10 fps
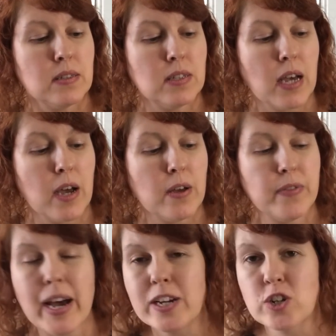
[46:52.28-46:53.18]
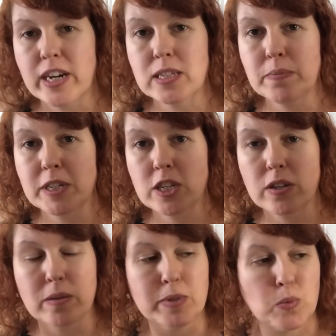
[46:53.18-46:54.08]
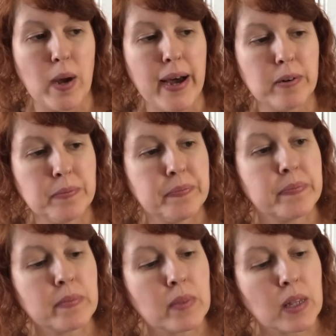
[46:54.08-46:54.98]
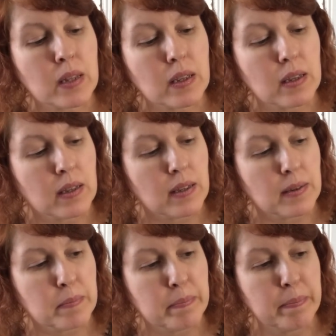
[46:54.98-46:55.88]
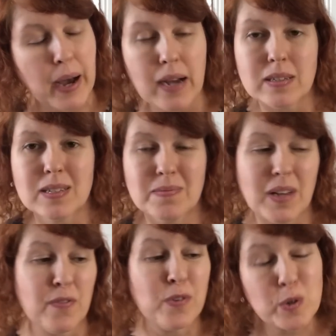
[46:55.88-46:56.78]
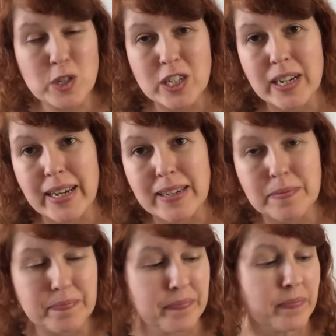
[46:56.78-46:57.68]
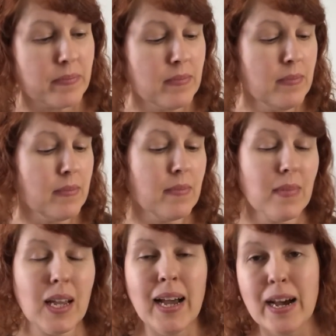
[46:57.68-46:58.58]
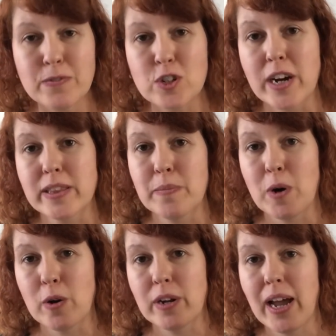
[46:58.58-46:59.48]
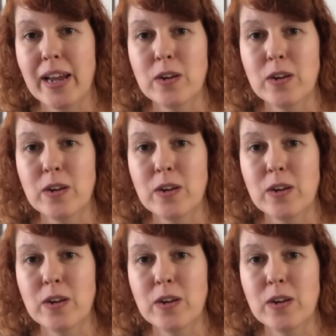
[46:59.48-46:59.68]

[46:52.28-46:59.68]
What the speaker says: So that attracted me to them as well. But unfortunately, I have tried them on, and